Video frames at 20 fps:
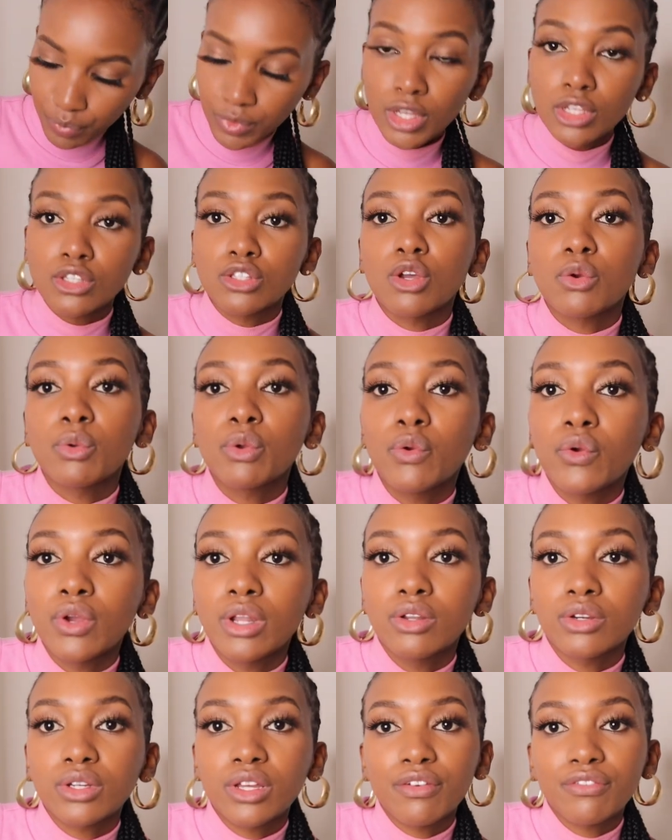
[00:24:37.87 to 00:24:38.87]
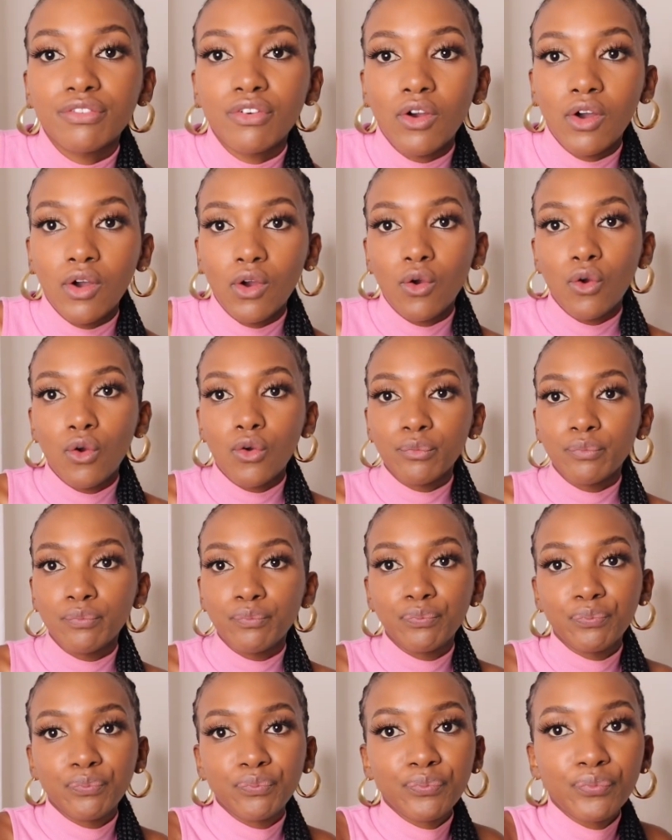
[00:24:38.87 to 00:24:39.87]
So we were looking for
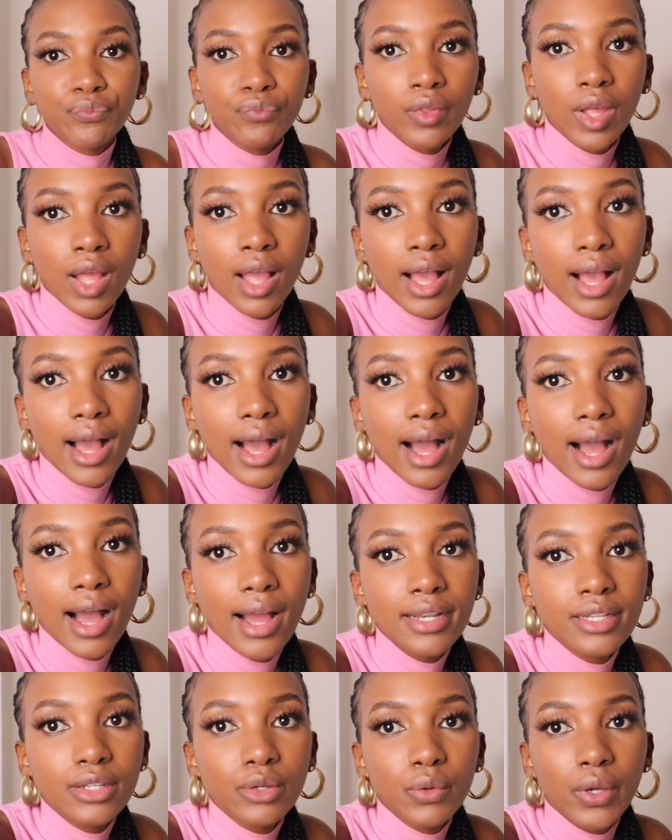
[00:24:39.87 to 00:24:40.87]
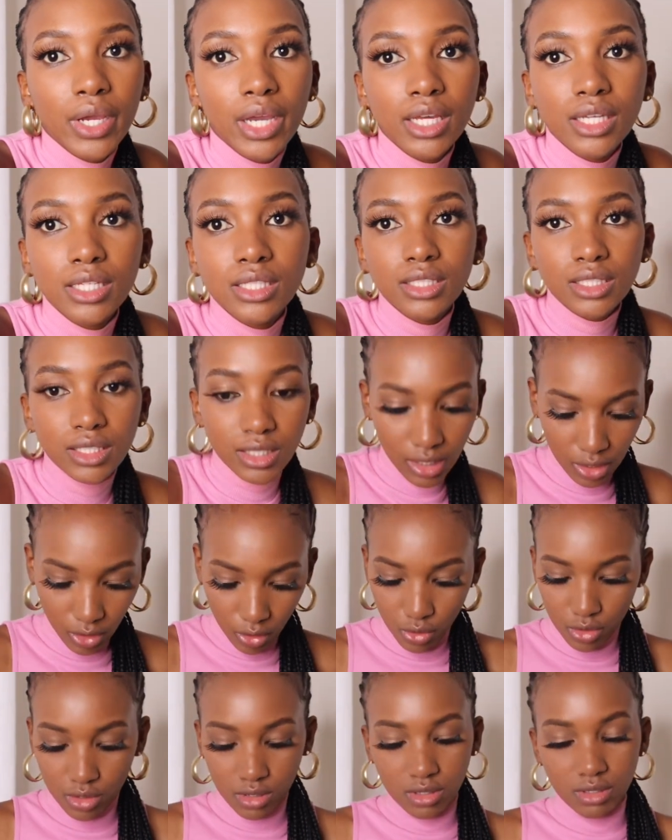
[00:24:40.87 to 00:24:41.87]
underwears
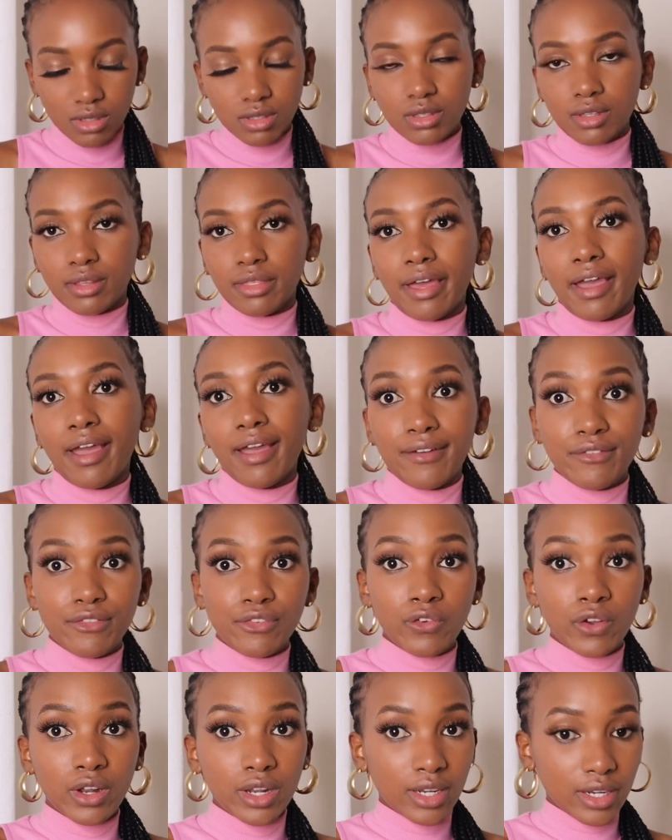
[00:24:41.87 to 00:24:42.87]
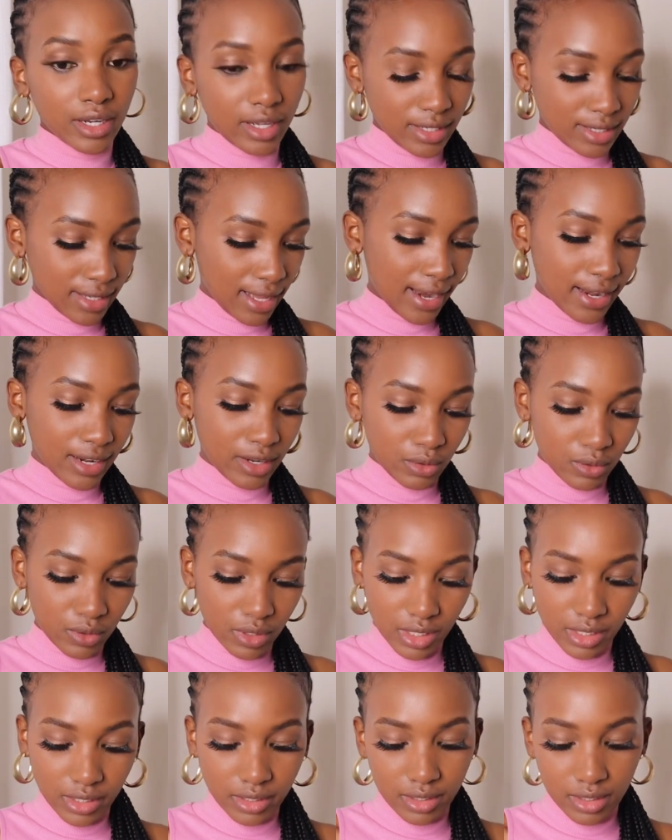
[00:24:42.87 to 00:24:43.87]
because they have really nice
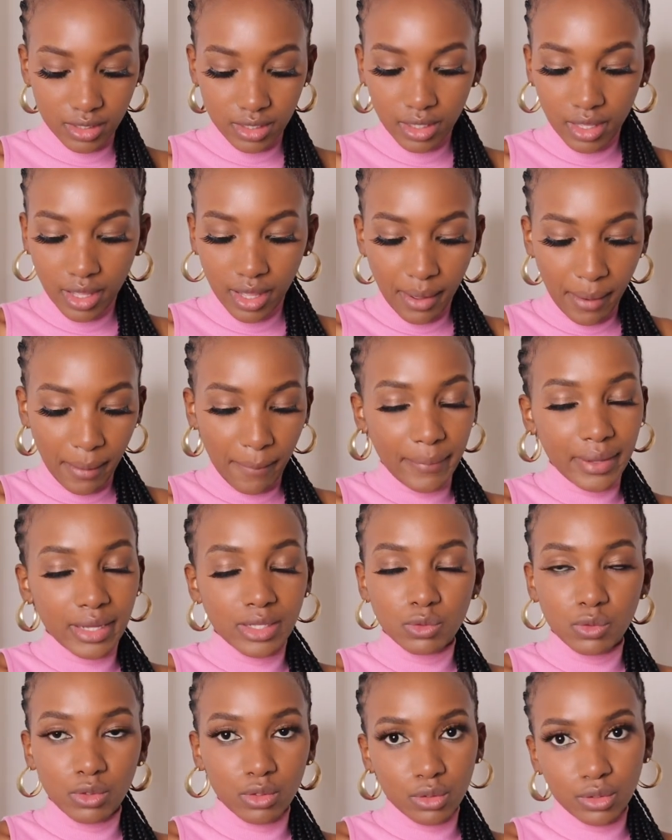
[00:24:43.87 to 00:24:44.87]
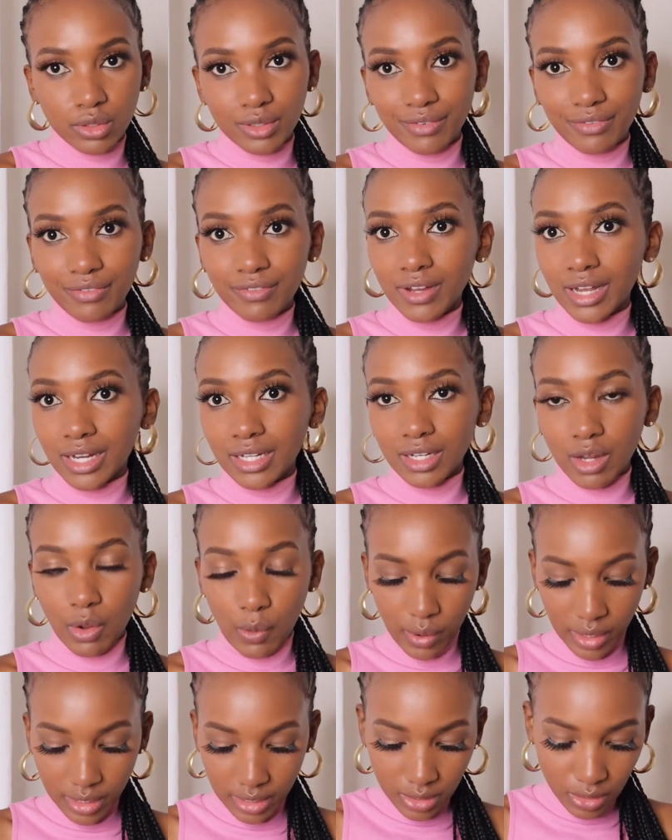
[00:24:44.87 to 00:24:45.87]
underwears, but we couldn't find the
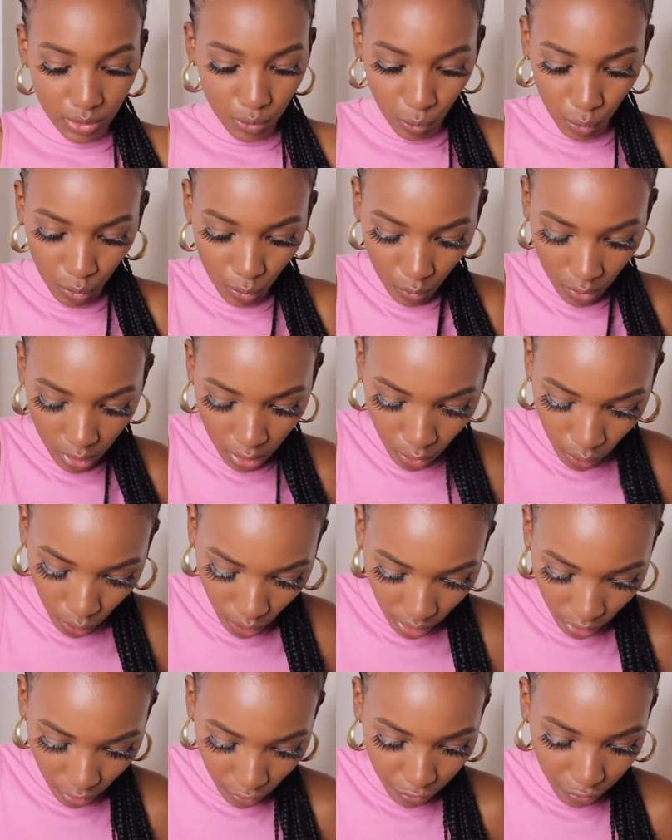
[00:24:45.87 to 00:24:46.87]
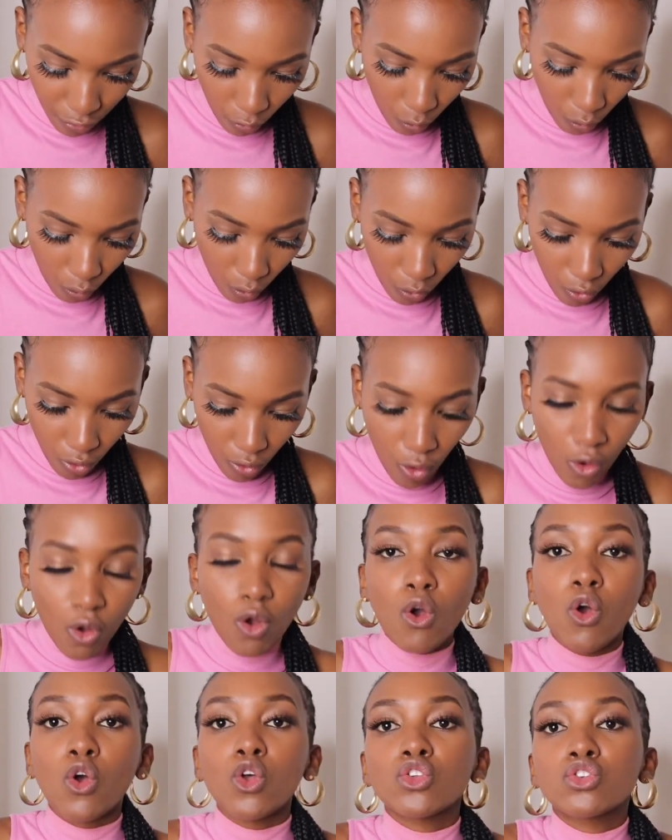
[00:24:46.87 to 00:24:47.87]
ones we were looking for.
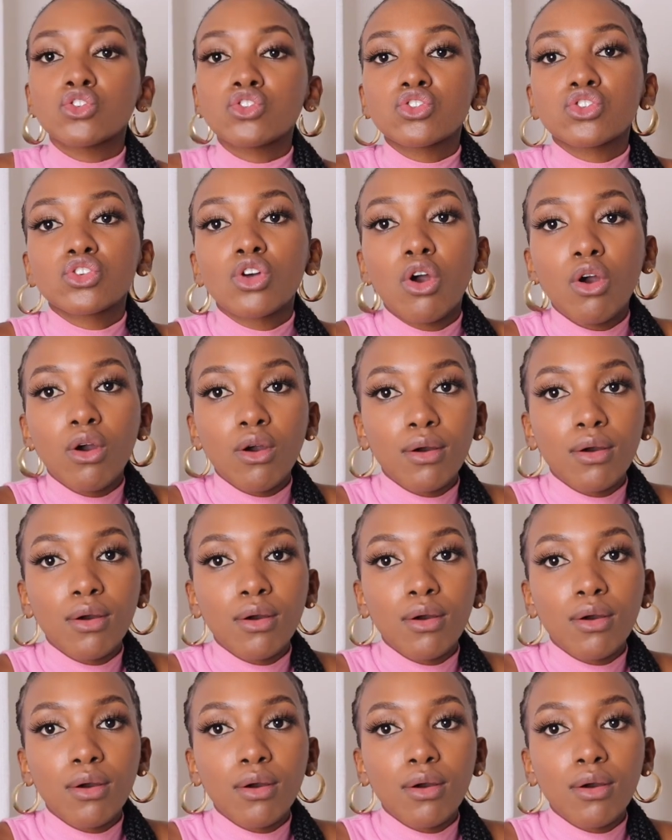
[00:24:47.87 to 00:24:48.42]
So